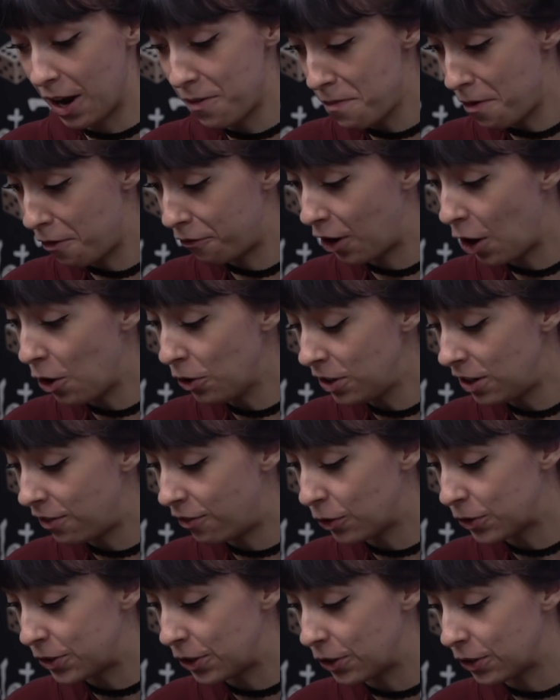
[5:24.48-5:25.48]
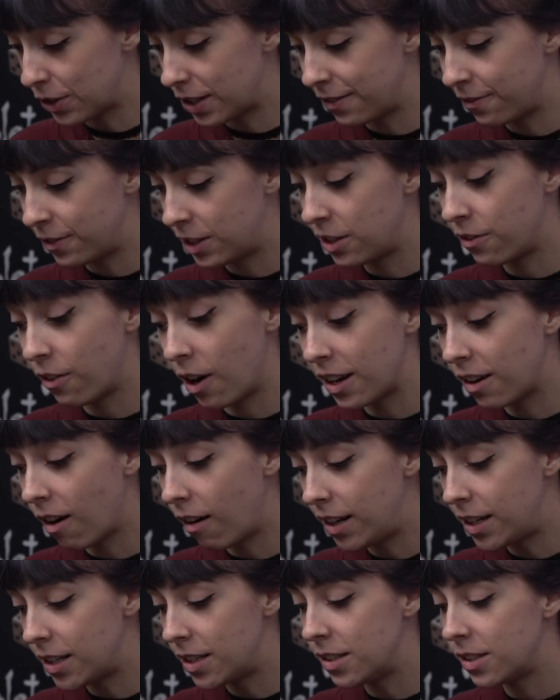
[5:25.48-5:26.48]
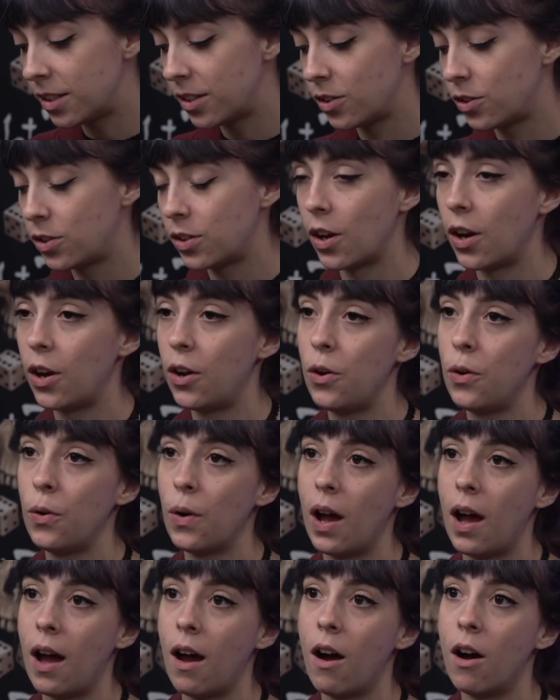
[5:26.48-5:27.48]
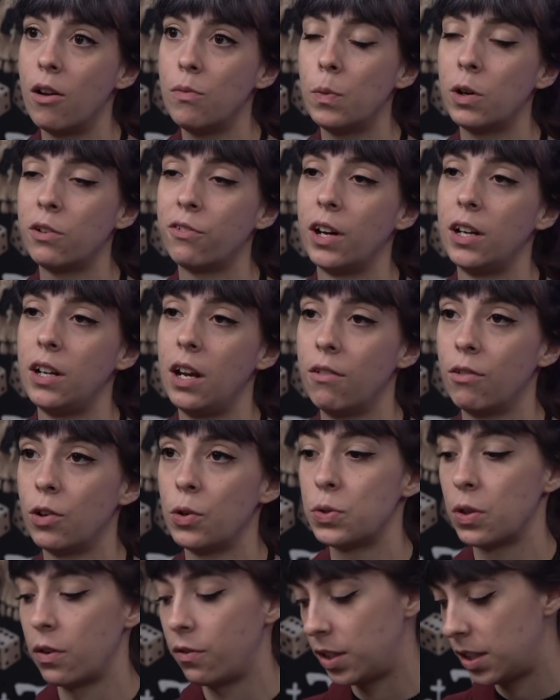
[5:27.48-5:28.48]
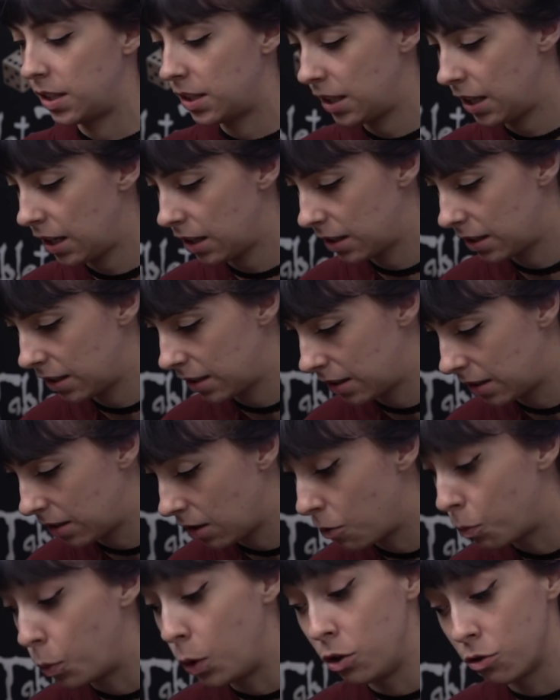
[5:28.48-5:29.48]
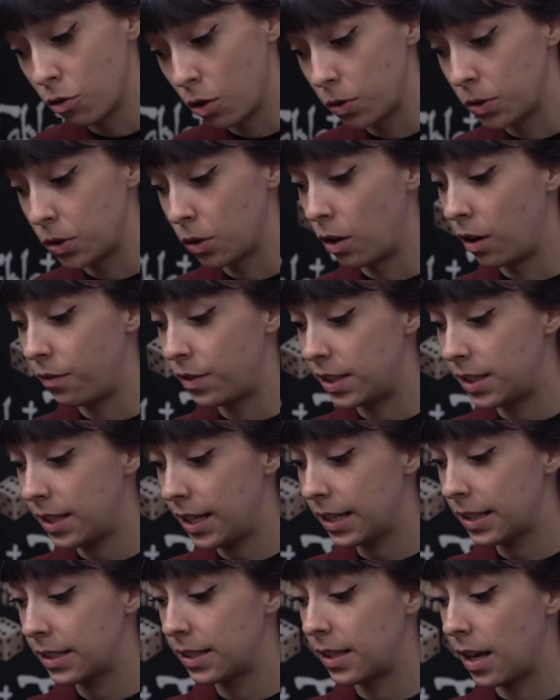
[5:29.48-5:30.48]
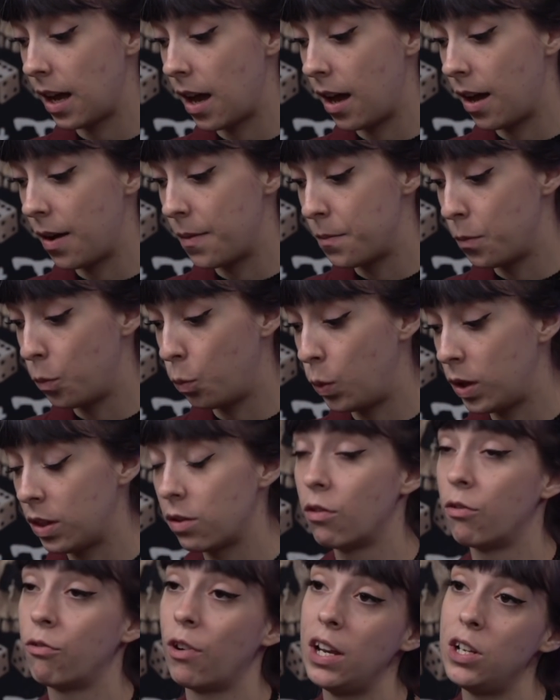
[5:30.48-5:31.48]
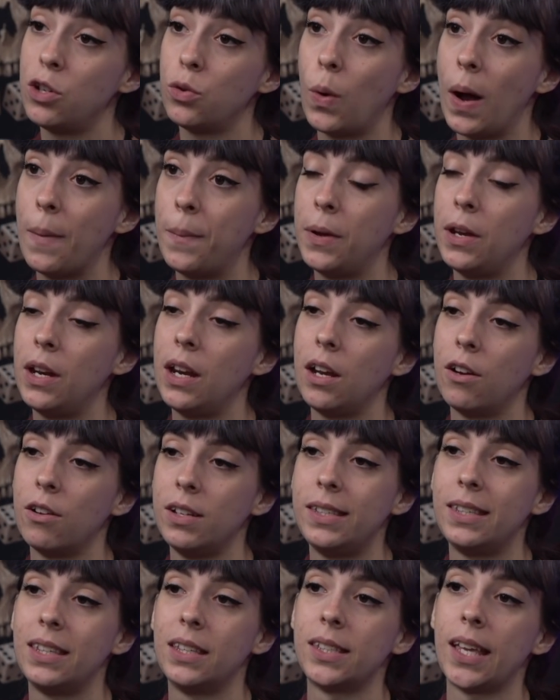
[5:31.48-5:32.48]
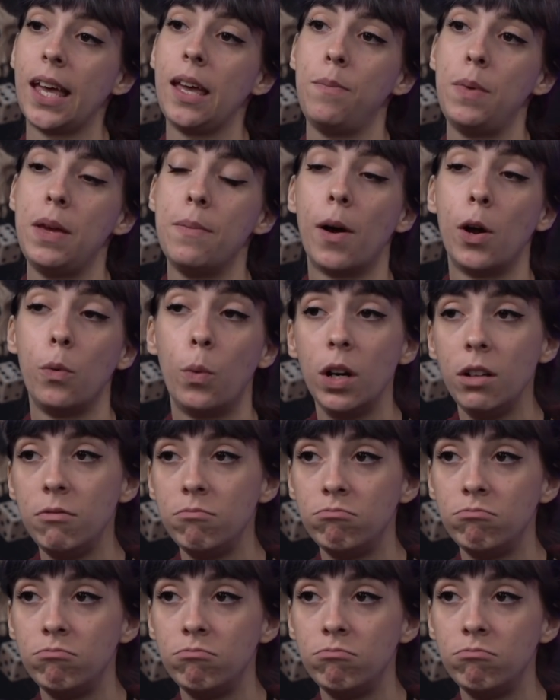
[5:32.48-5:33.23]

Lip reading: moving on. You've also got Divine Guidance, so unmodified hit rolls of a 6, wound rolls, of a 6, with a ranged weapon increases its AP by 1.